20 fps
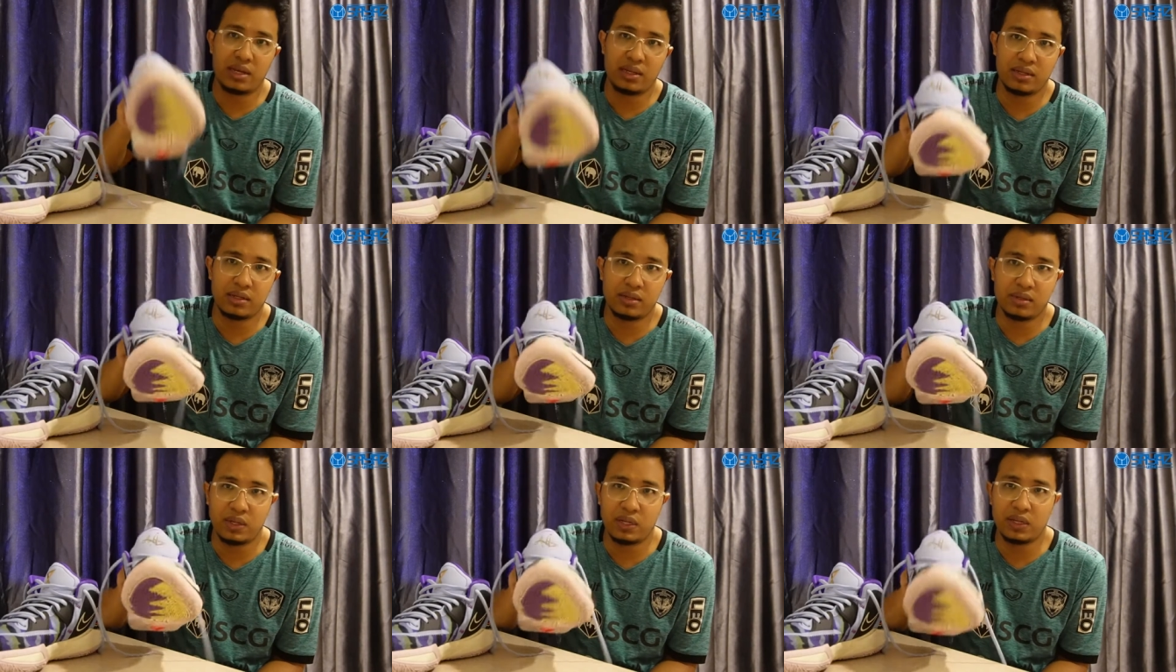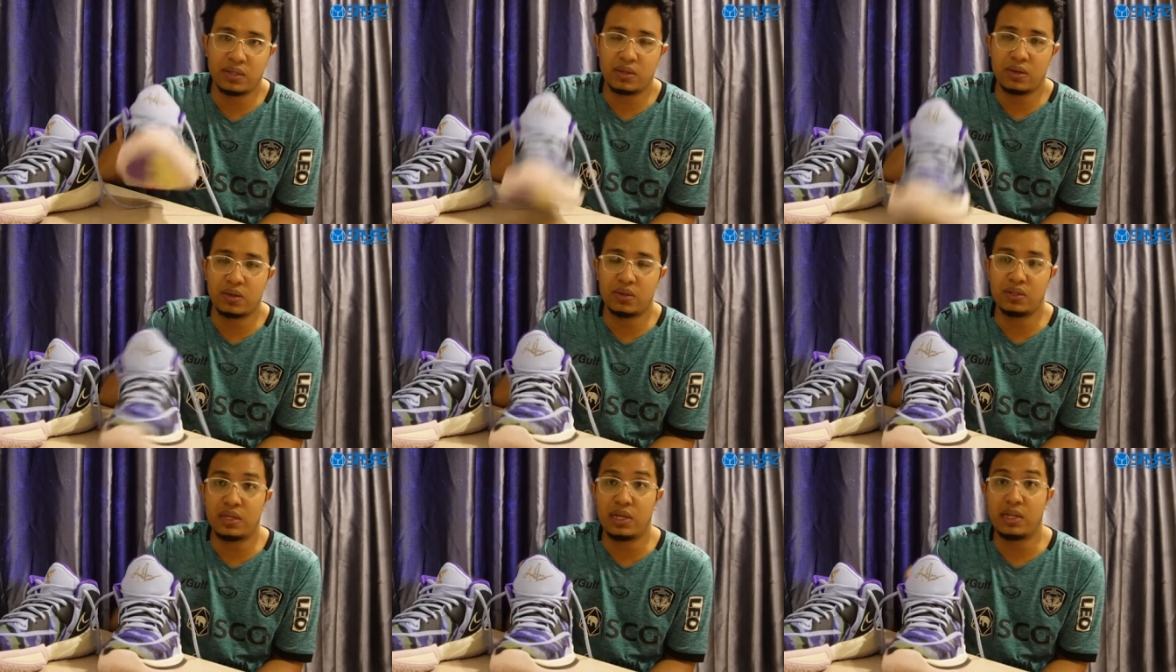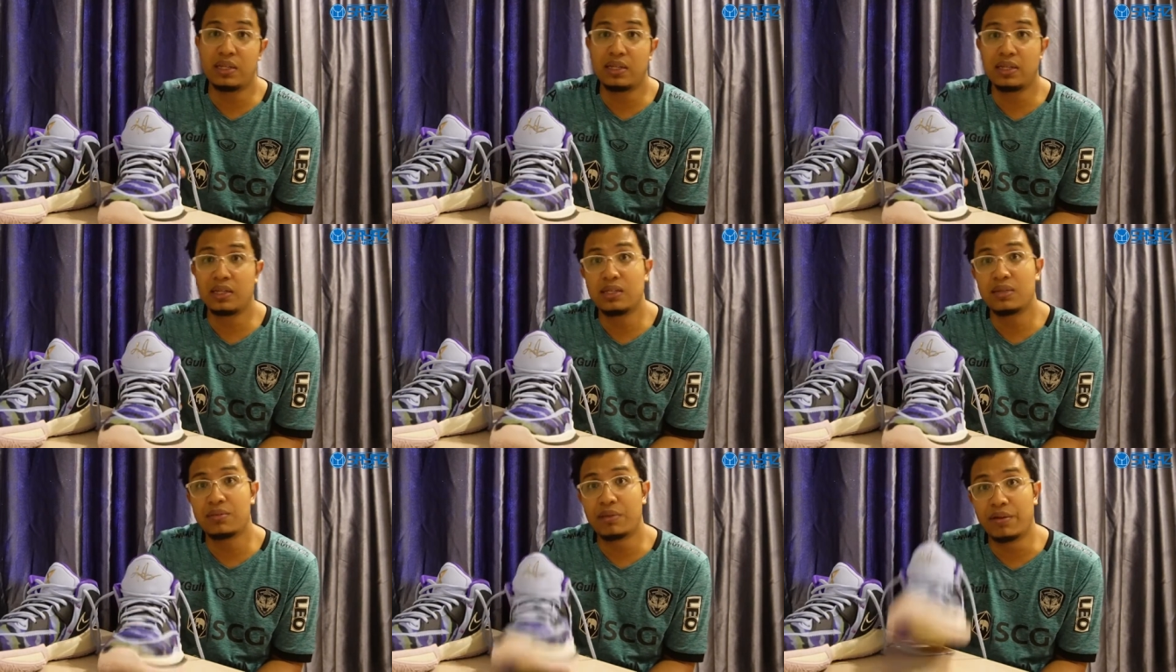So I thought that
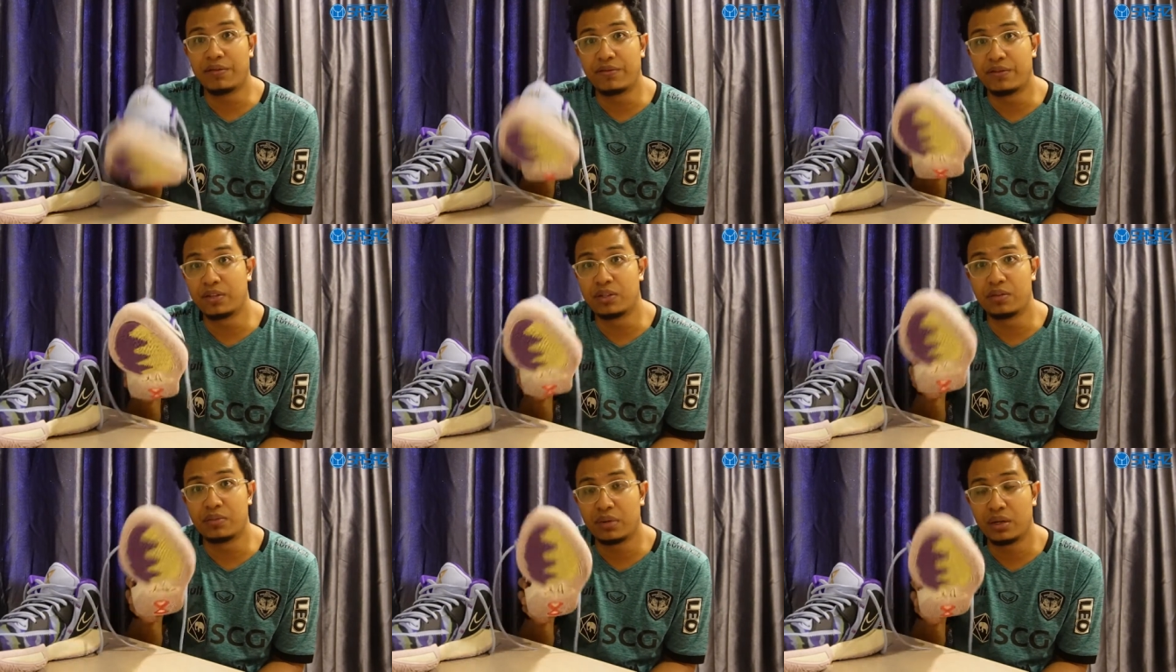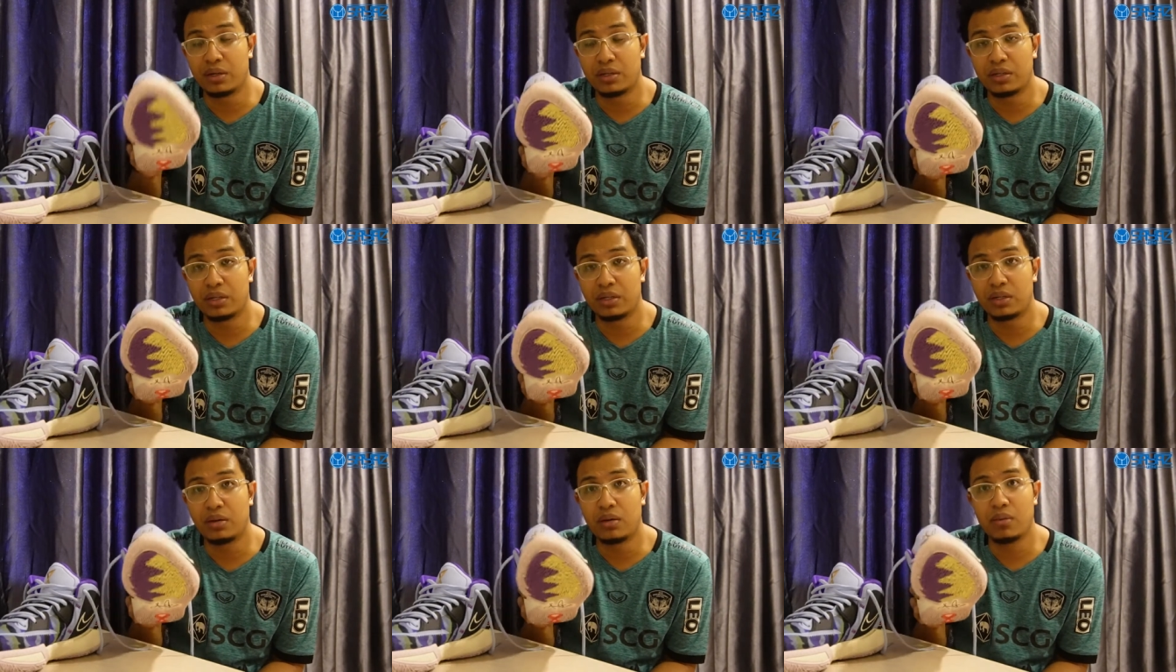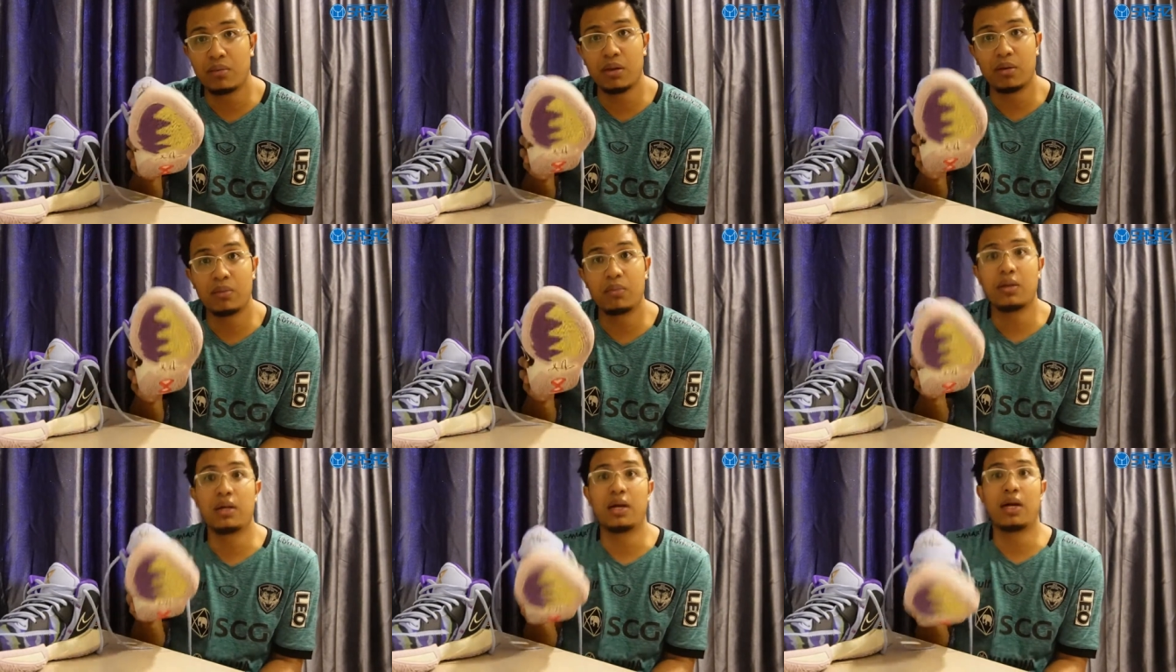is my first impression.
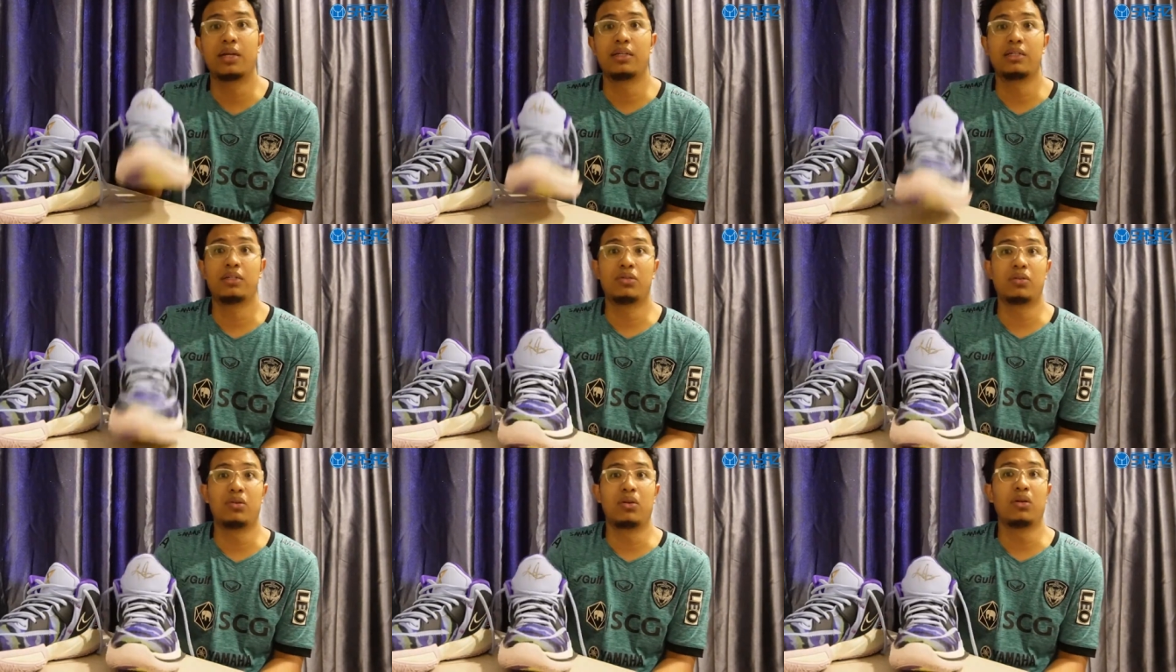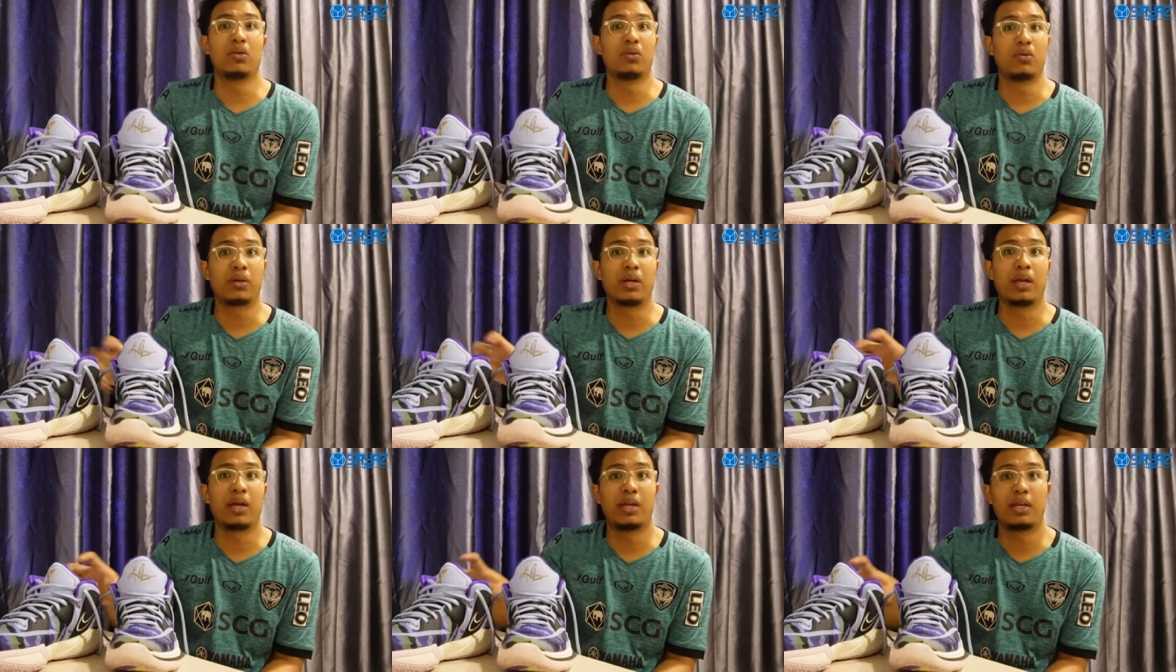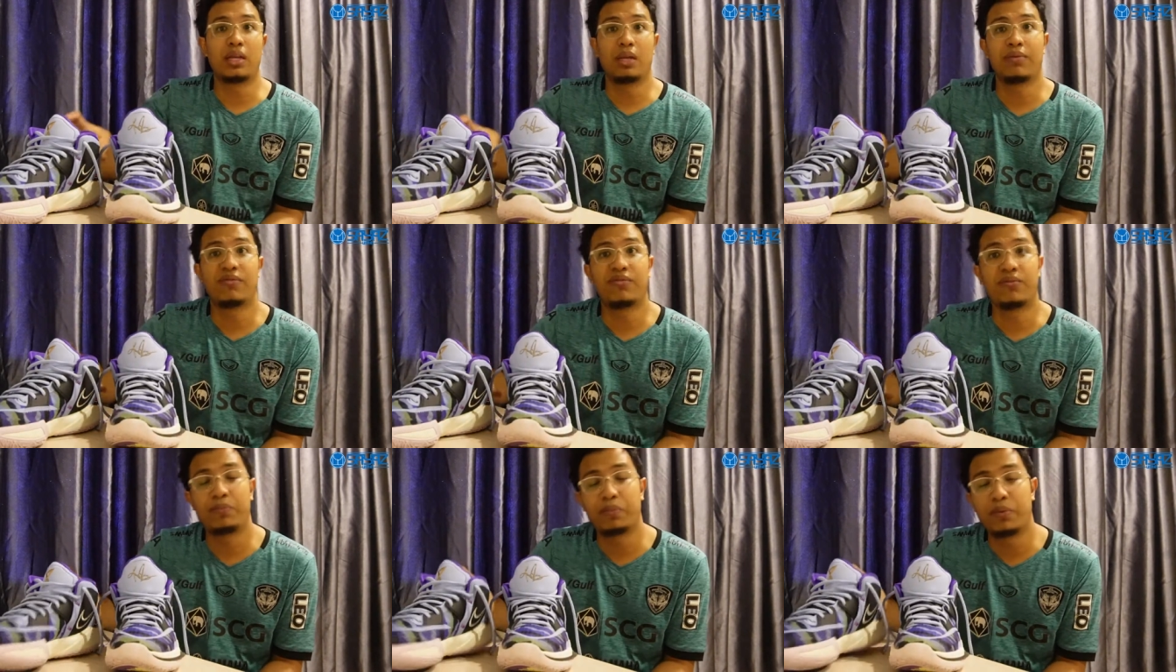Maybe I should look at the
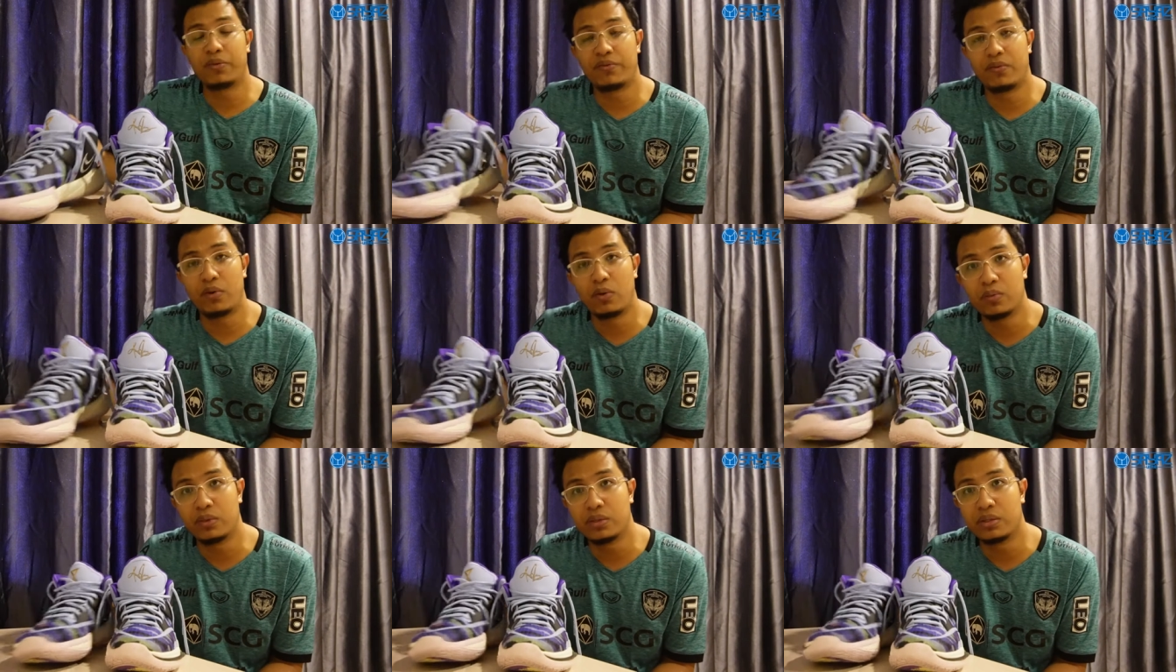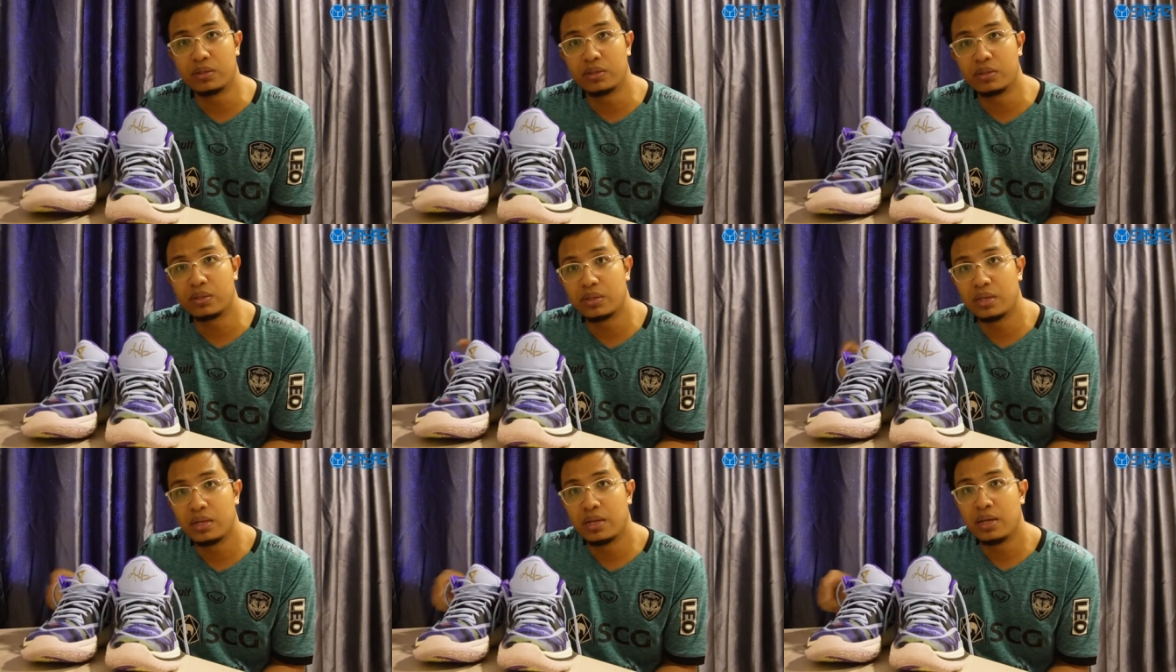performance.